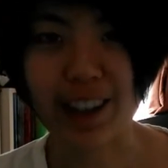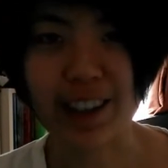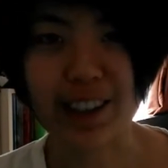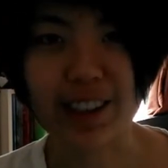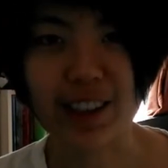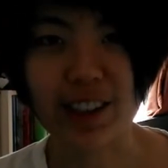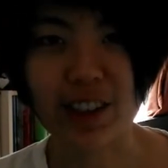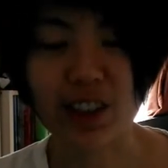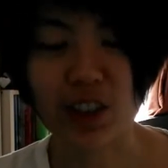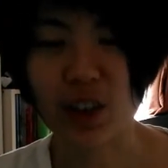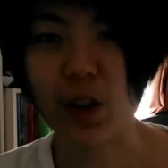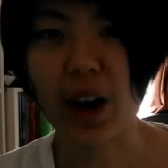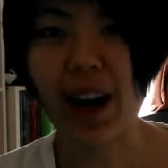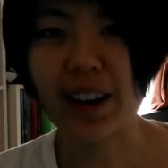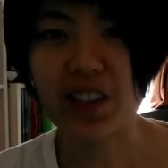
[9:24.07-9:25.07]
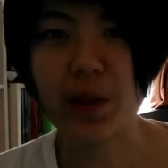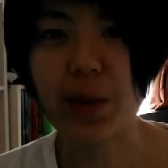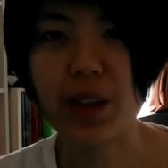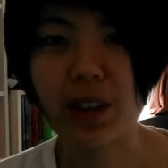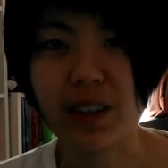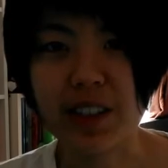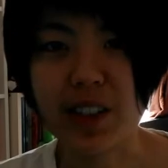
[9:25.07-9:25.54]
It's just, you have to be
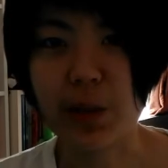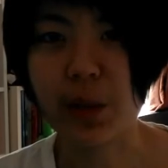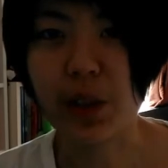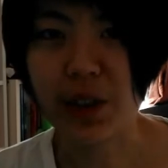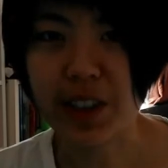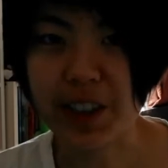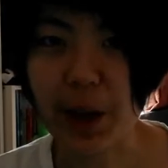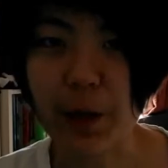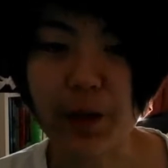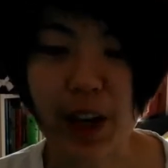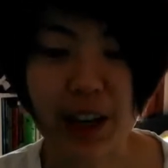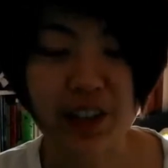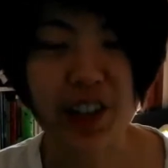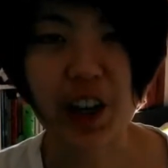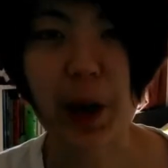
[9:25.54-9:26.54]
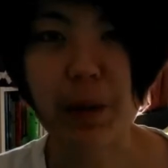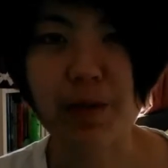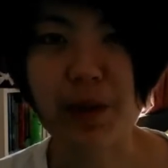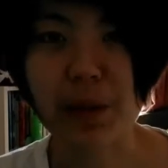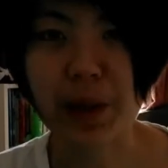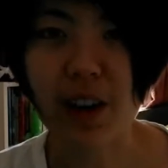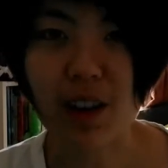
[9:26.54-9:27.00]
honest with yourself, you have to come
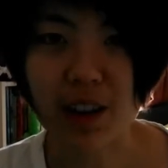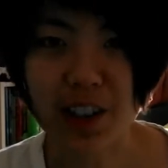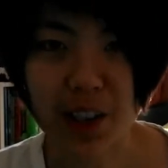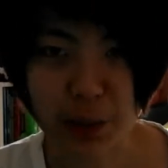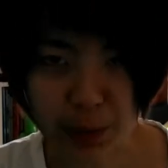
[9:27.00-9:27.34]
from that honest